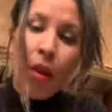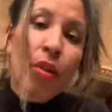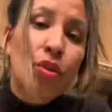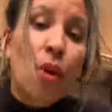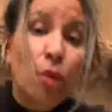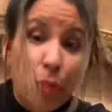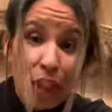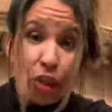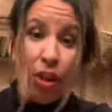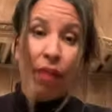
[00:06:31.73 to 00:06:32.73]
So always make
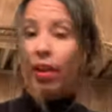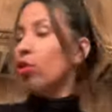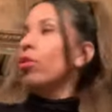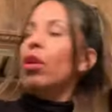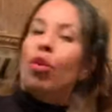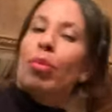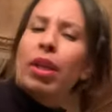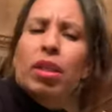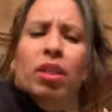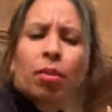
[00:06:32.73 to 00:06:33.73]
sure you have extra dough,
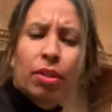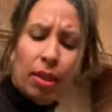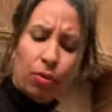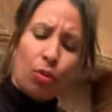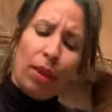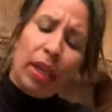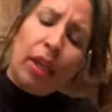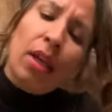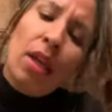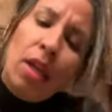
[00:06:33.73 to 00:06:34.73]
because sometimes you'll make
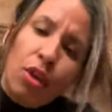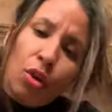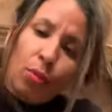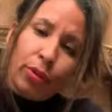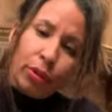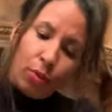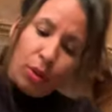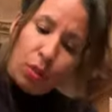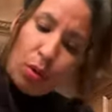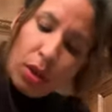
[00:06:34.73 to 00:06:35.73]
it, you'll put too
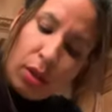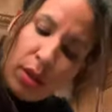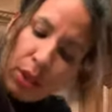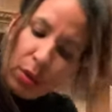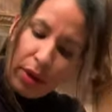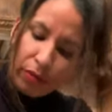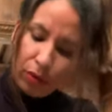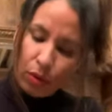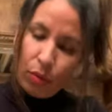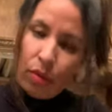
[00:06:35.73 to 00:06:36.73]
much water and you'll have to
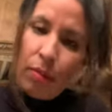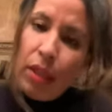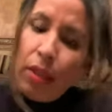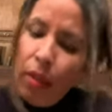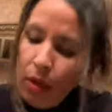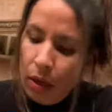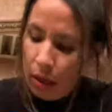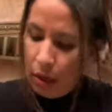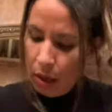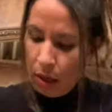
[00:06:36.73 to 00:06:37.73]
throw something in
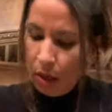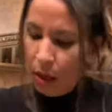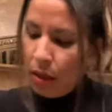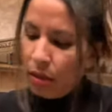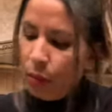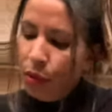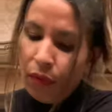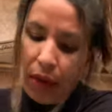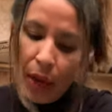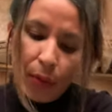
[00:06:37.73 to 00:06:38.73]
there. Some more
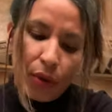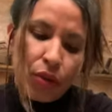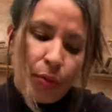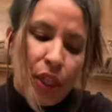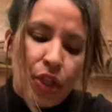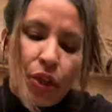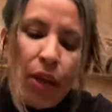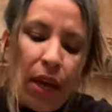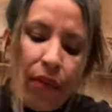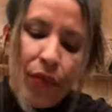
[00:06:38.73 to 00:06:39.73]
flour, so make sure you
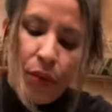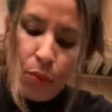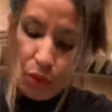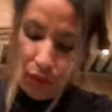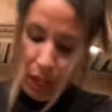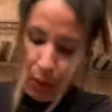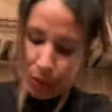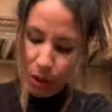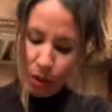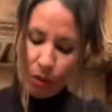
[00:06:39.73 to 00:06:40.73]
have more flour
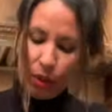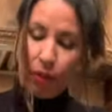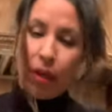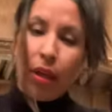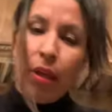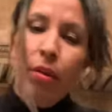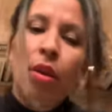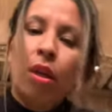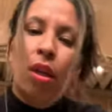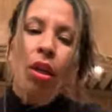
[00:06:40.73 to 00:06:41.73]
to even it out.
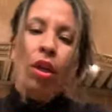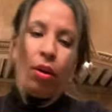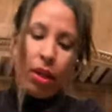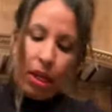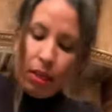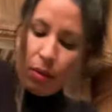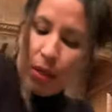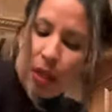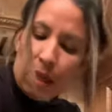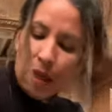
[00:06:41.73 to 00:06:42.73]
Okay, so
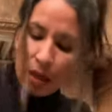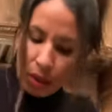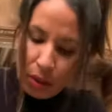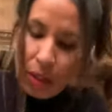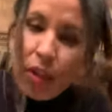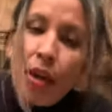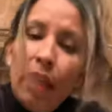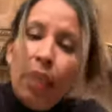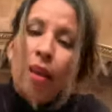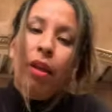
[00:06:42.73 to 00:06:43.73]
then you just start
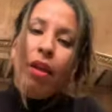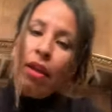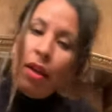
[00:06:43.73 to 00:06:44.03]
kneading it.